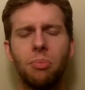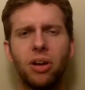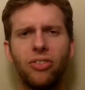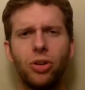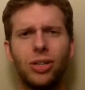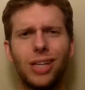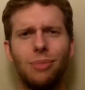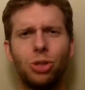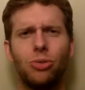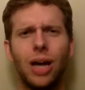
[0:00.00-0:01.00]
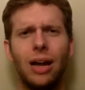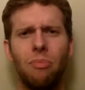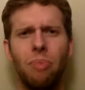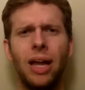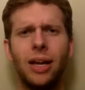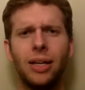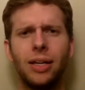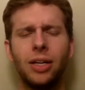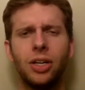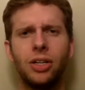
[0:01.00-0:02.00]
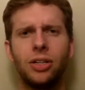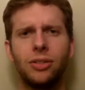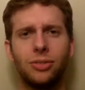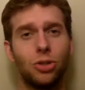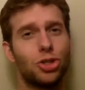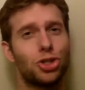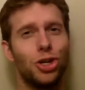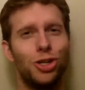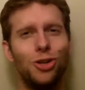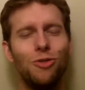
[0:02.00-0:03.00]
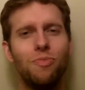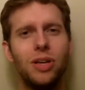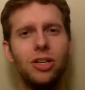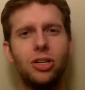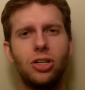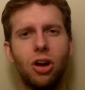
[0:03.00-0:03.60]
but if you're a type 2 diabetic, should you be